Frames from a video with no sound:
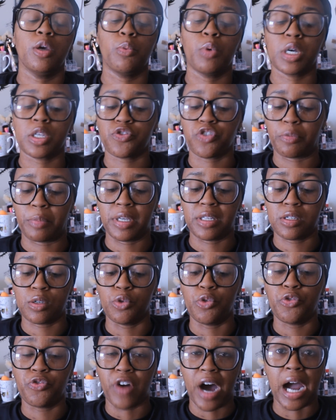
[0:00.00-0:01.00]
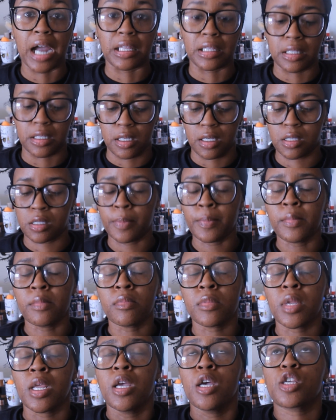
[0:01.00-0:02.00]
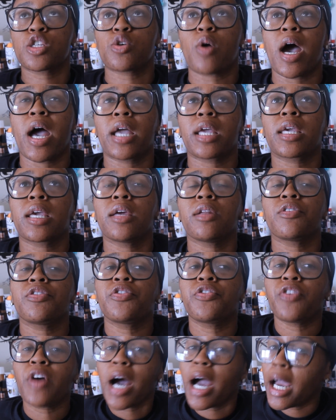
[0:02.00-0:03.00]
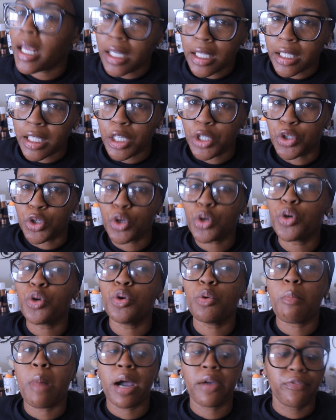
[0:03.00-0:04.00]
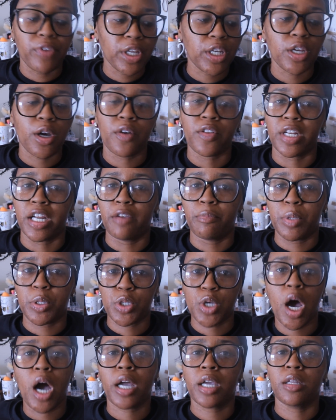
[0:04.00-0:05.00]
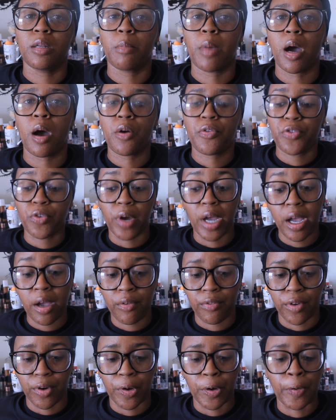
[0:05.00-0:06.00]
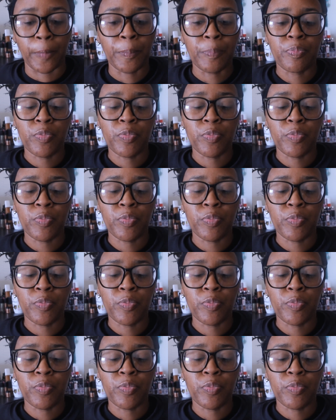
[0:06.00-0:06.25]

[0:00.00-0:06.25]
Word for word: it was for me to find these so i can finally do my video that i've been talking about forever